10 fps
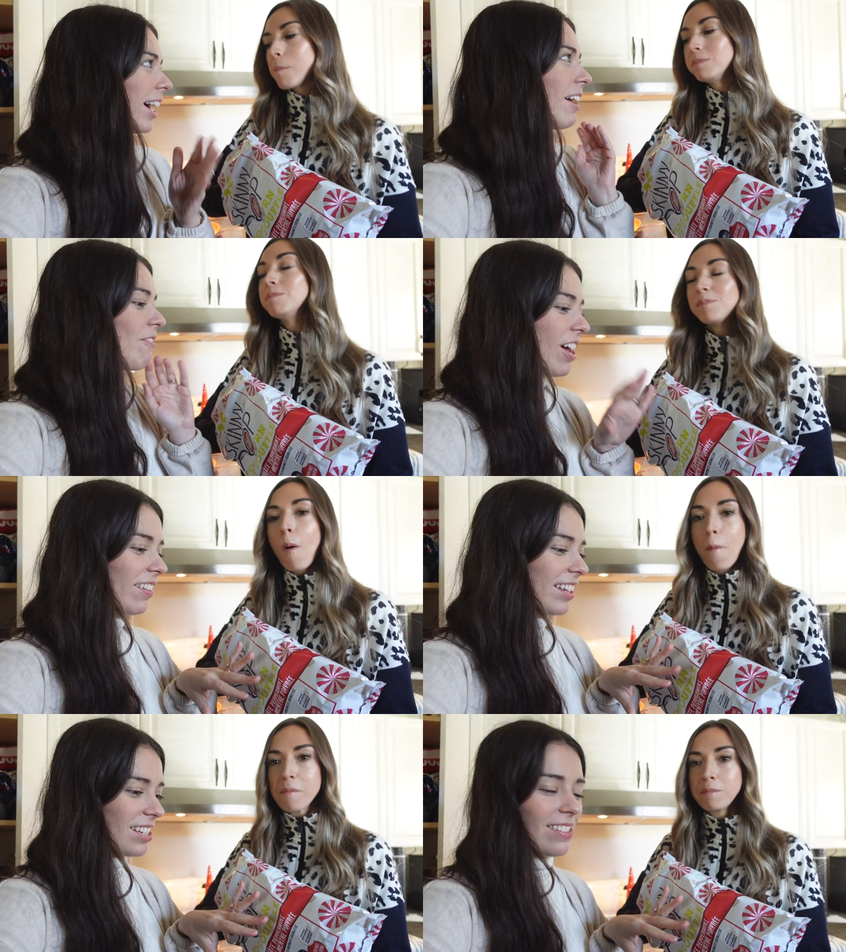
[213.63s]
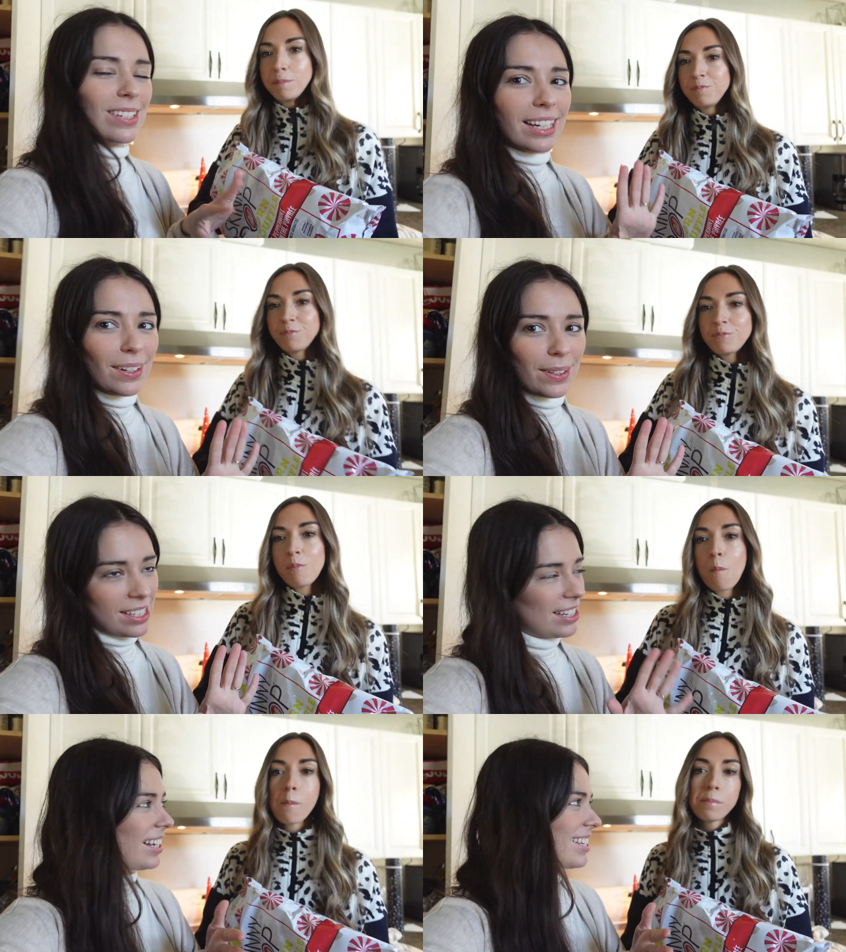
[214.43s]
Speaker 1: I found this. I was like, oh,
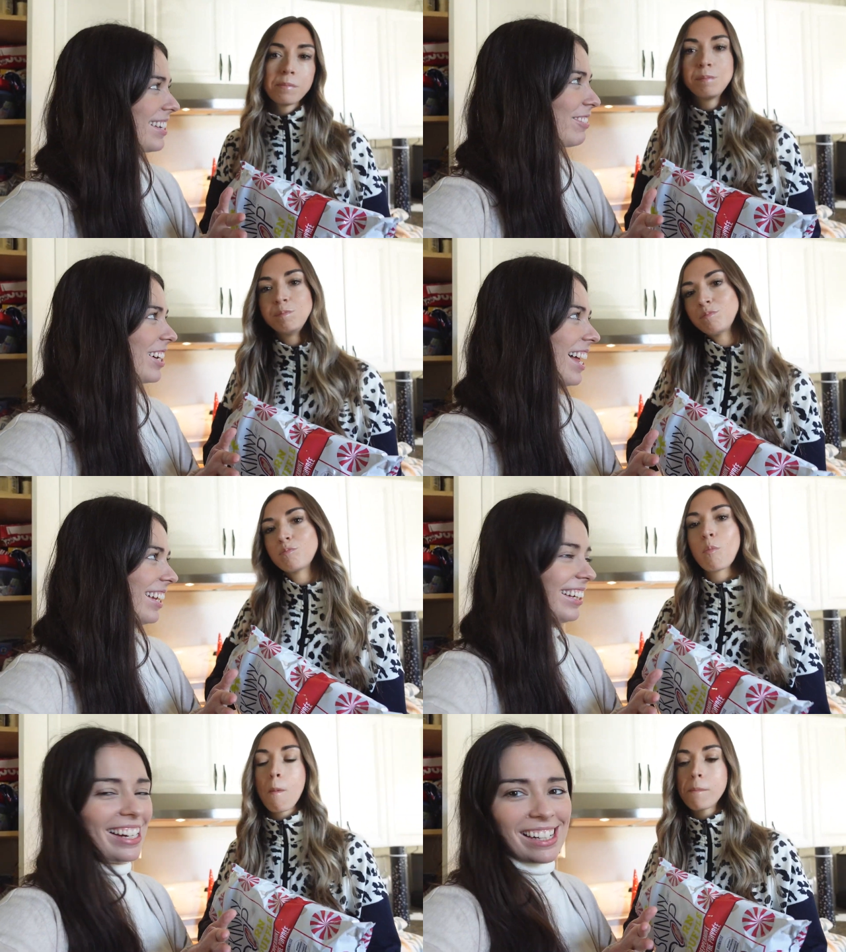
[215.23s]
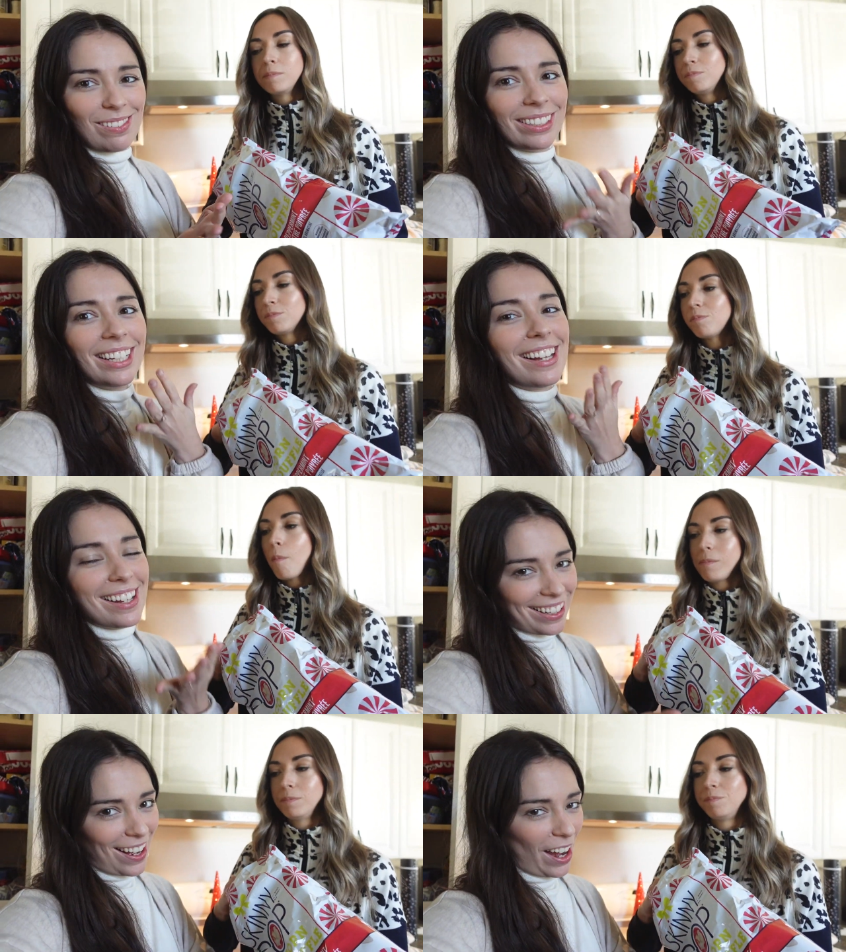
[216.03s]
that's a nice thing for Allie to have. Mm
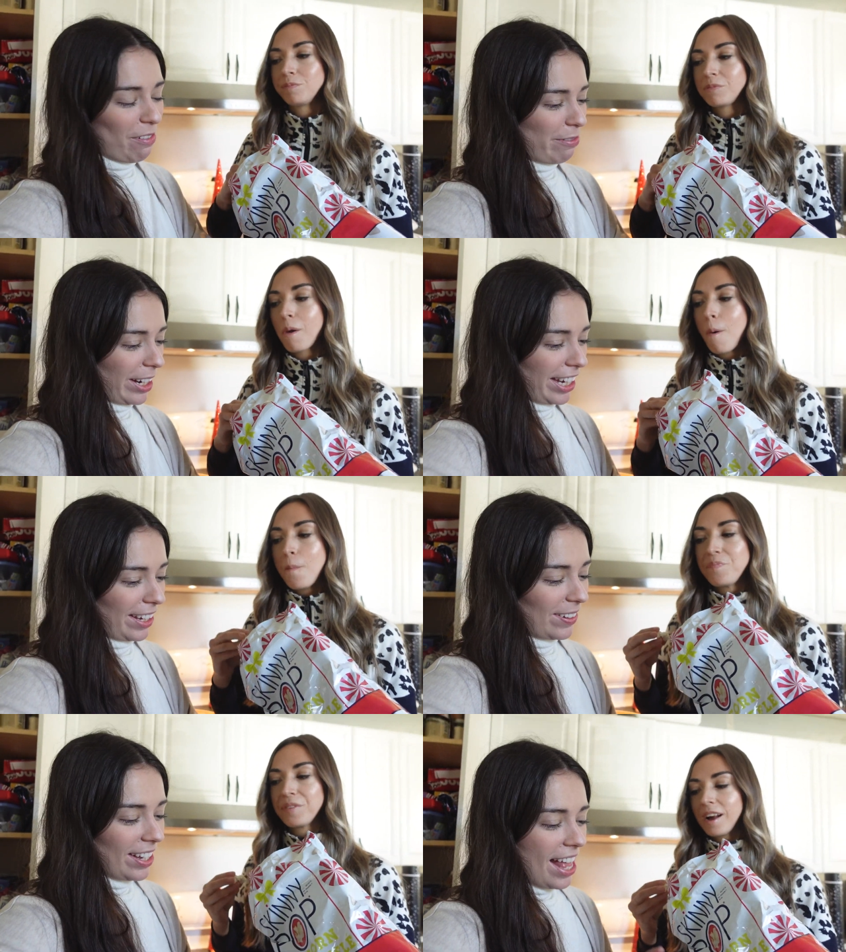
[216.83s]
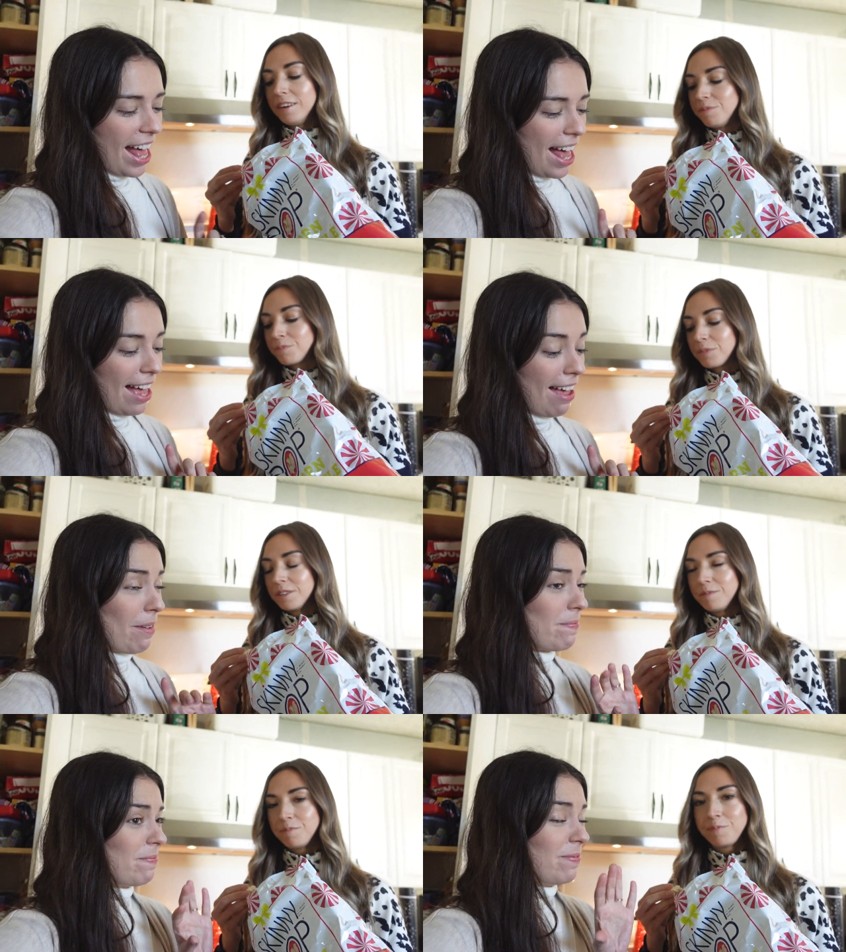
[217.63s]
-hmm. Got it for you. Uh,
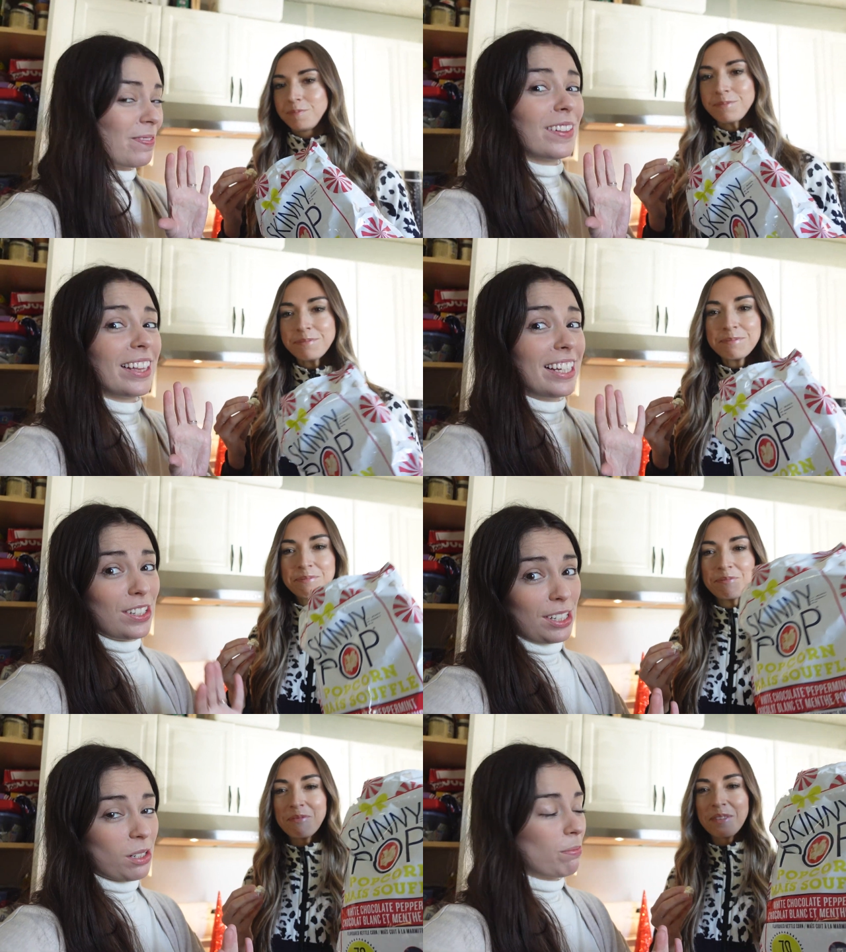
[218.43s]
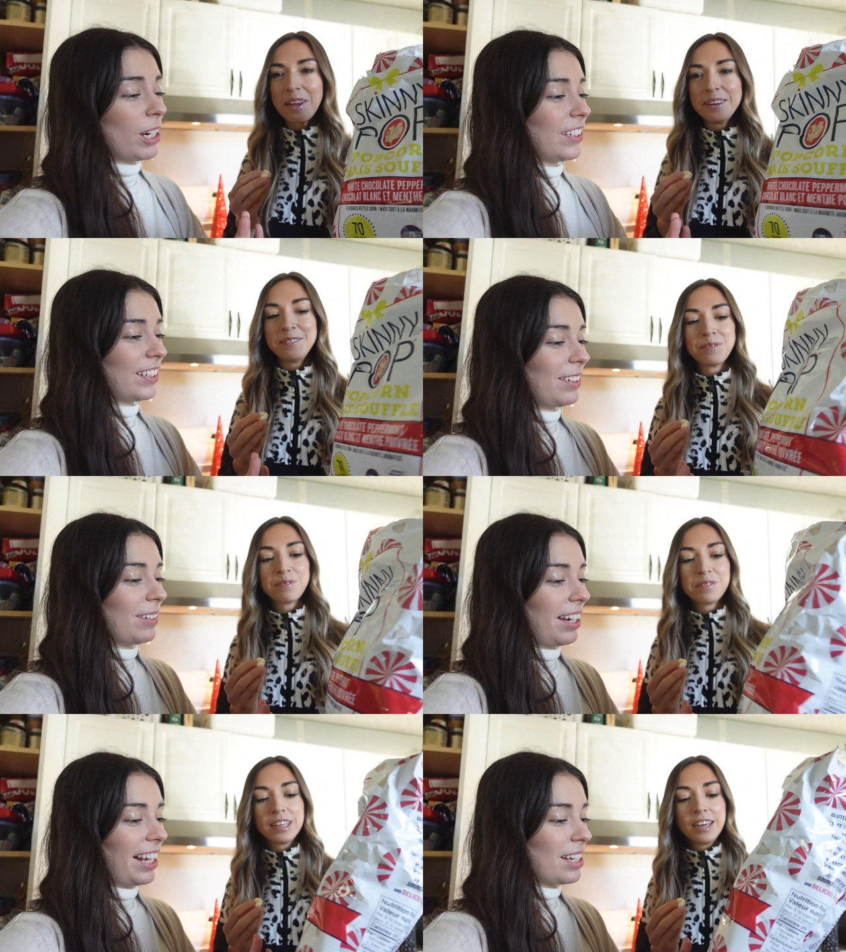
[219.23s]
the gingerbread cookie
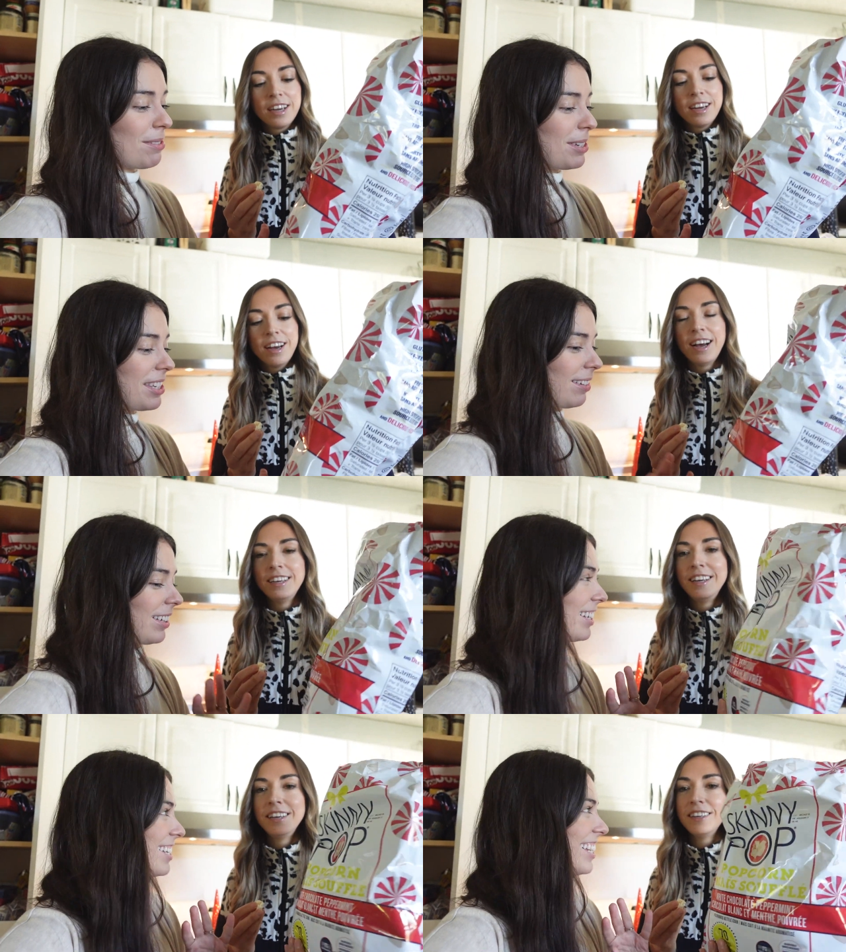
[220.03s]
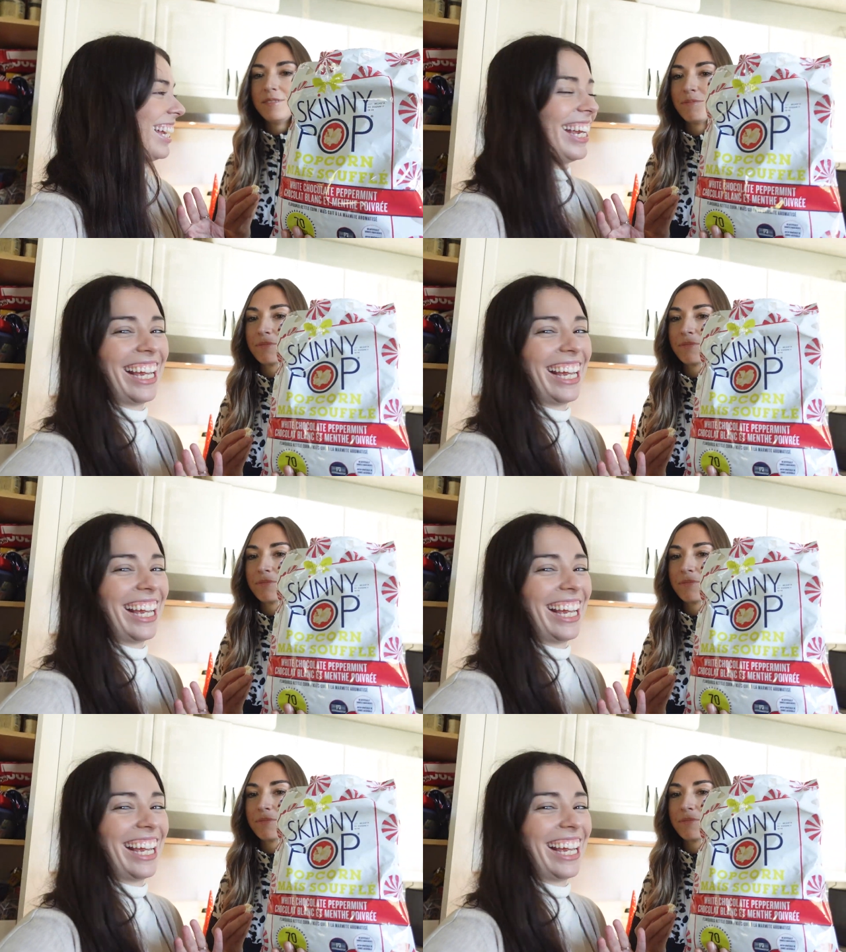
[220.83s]
one, I guess, was so I good. ate it.